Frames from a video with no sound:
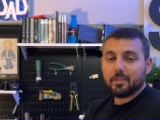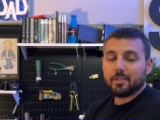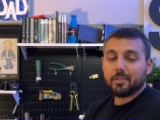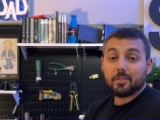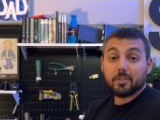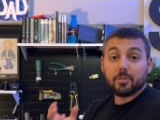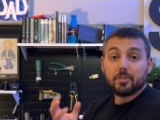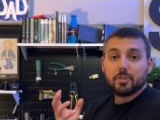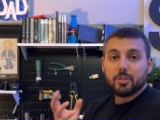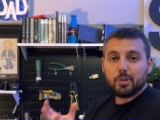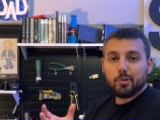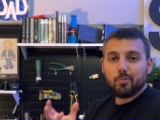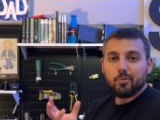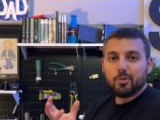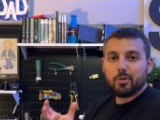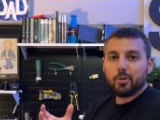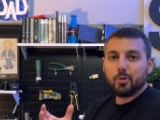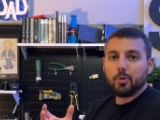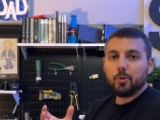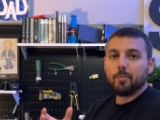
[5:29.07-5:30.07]
This is
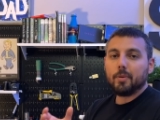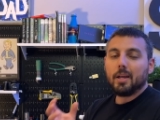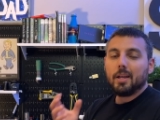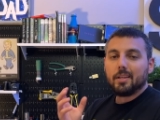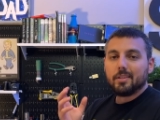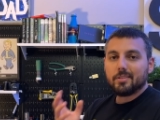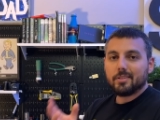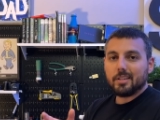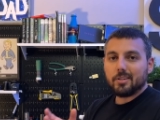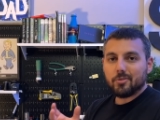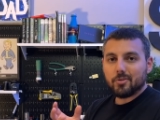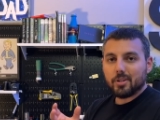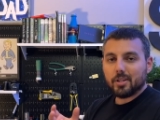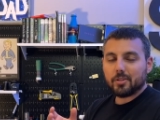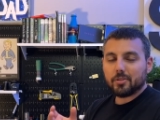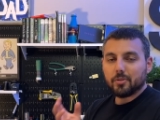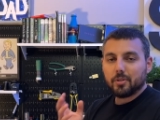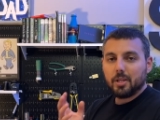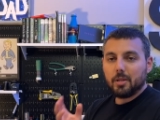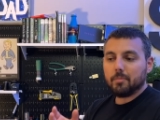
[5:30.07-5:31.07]
YouTube centric,
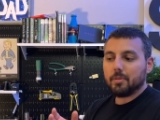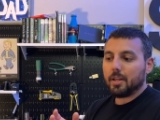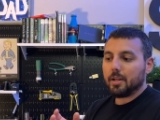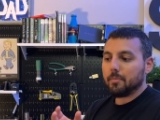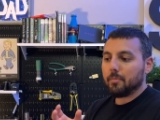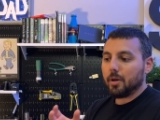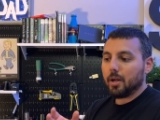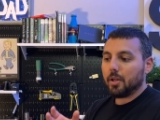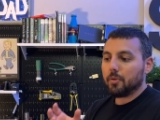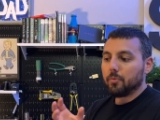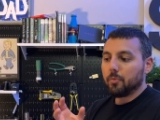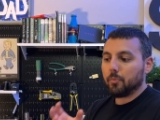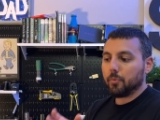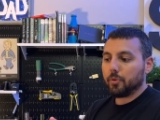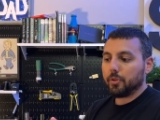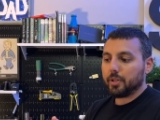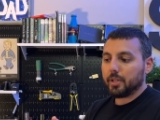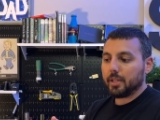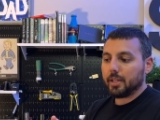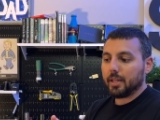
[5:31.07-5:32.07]
so keep that in mind when we're
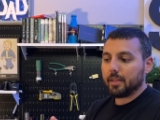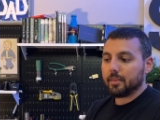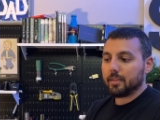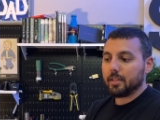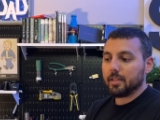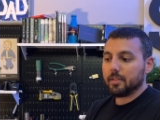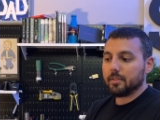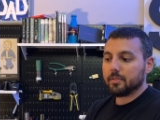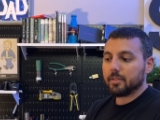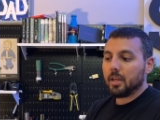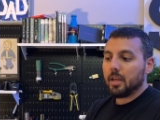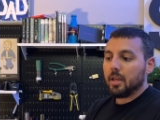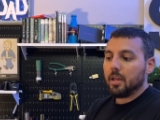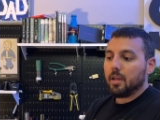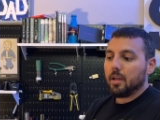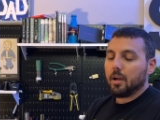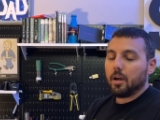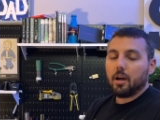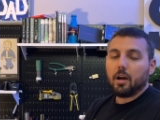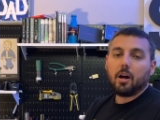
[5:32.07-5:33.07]
looking at these.
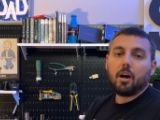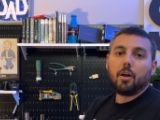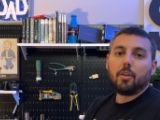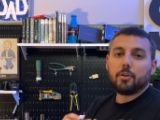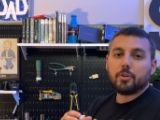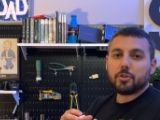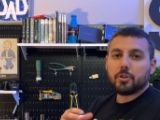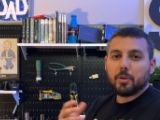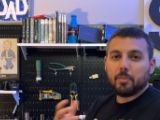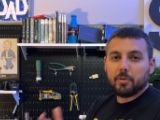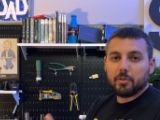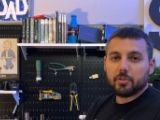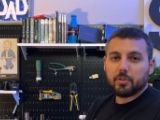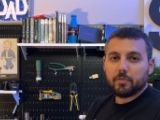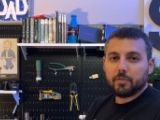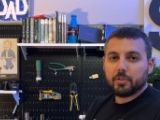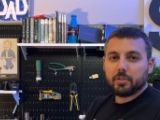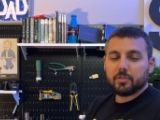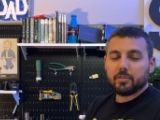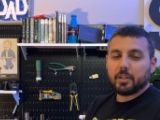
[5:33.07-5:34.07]
Uh, other streaming
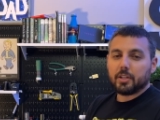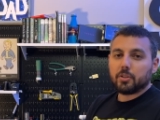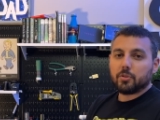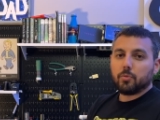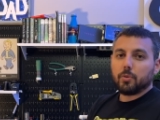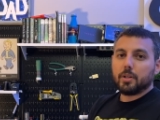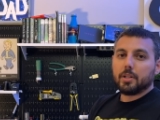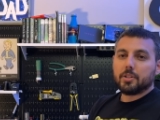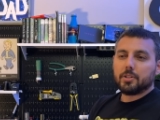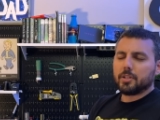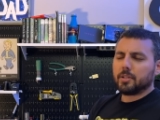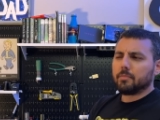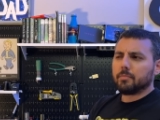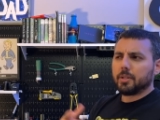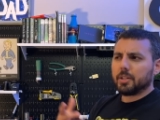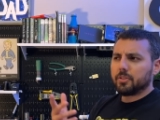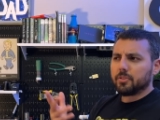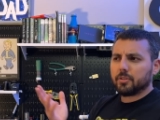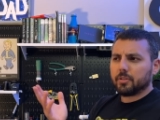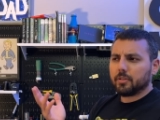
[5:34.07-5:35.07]
services like Twitch and
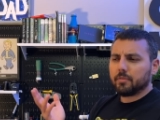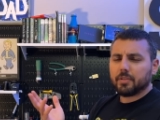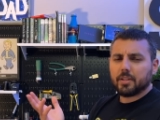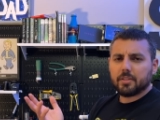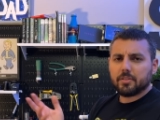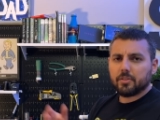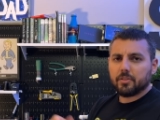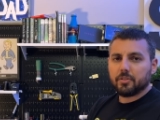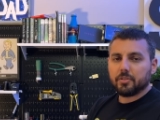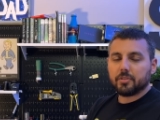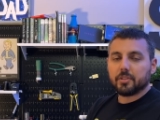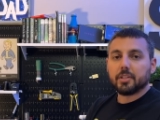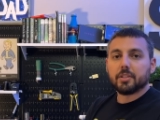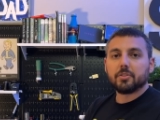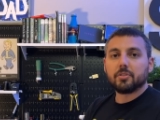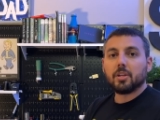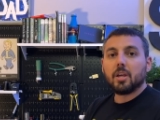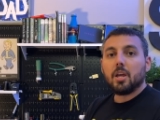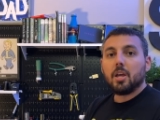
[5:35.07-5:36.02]
Mixer, if that still exists,